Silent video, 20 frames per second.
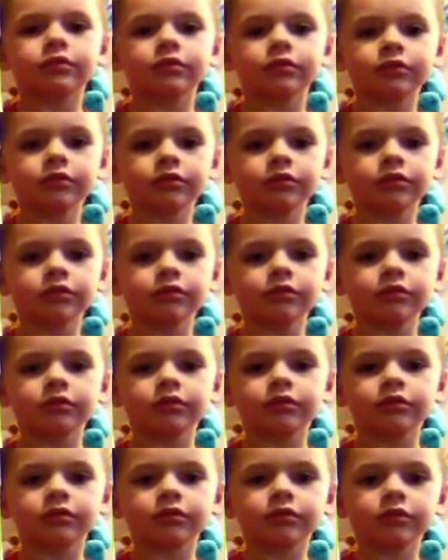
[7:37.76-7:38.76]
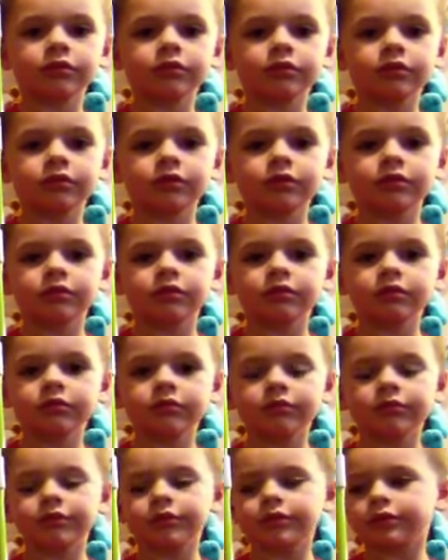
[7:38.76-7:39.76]

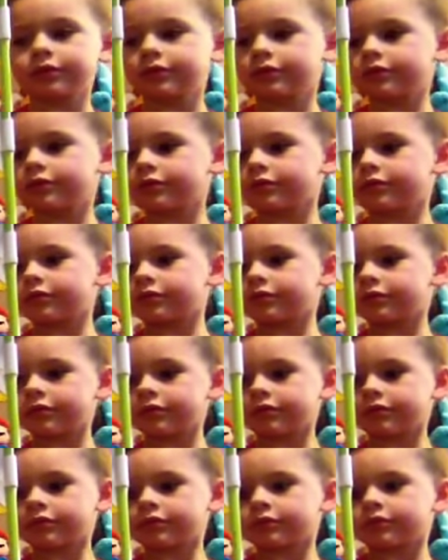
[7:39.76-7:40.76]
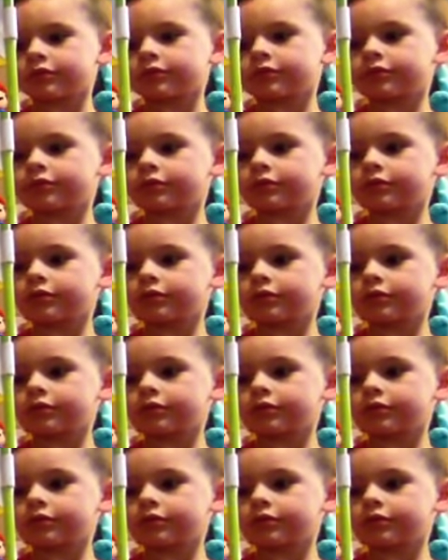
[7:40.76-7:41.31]
(not speaking)